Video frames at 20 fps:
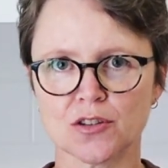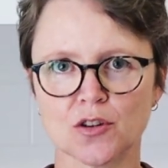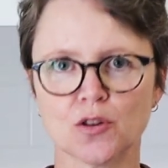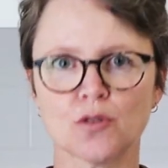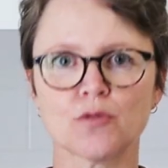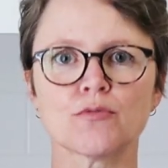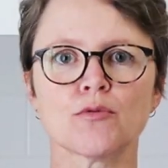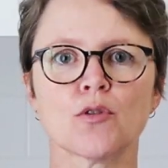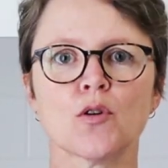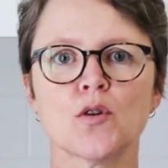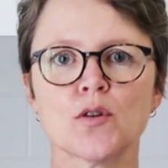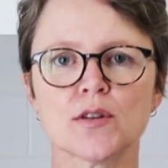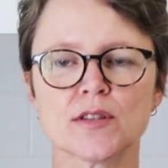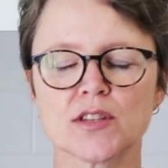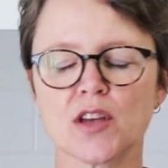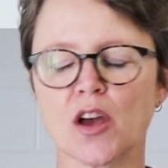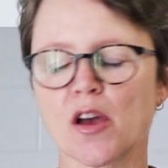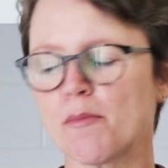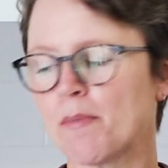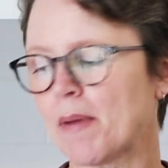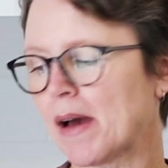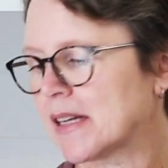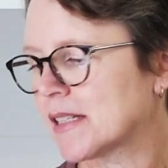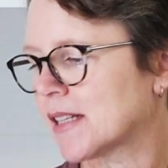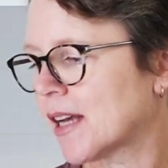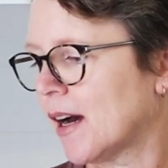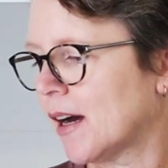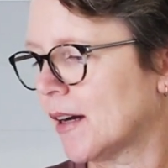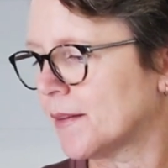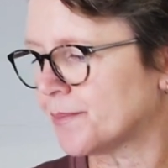your raw soap
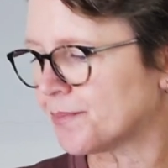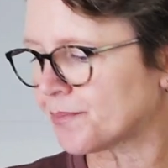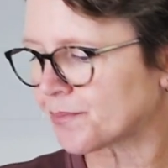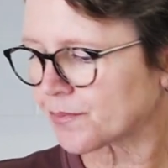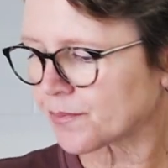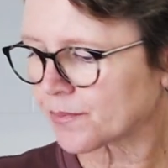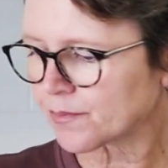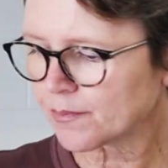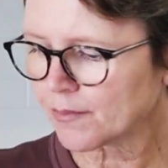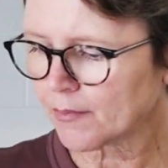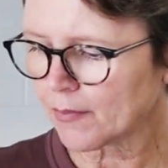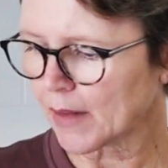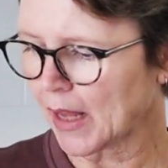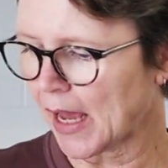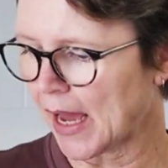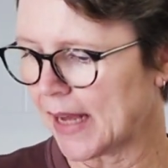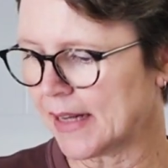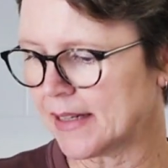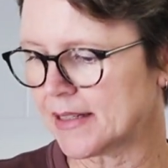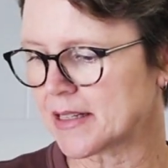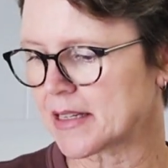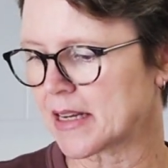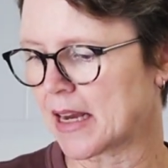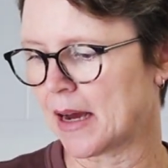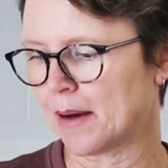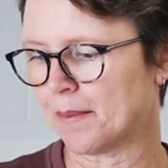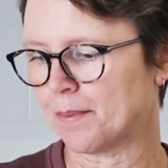batter, and